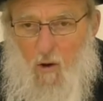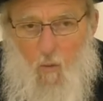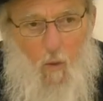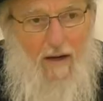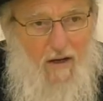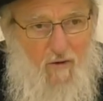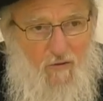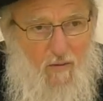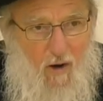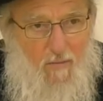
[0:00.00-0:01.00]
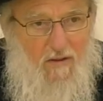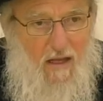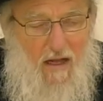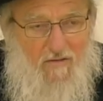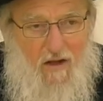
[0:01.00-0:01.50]
Wait here for a moment
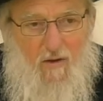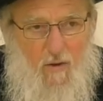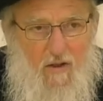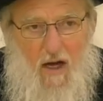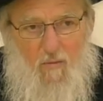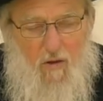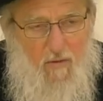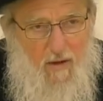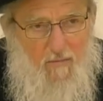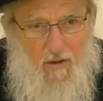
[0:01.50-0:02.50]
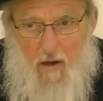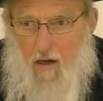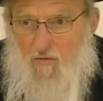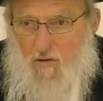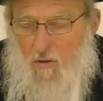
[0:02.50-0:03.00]
and I'll tell you what God will command me. How
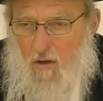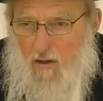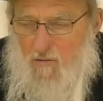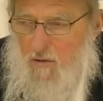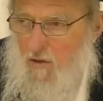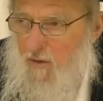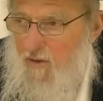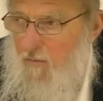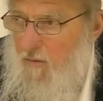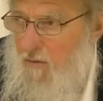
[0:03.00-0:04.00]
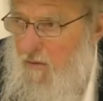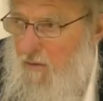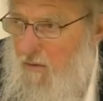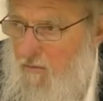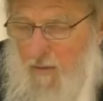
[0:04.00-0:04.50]
does he know God's going to command him?
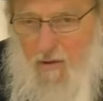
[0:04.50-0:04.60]
Maybe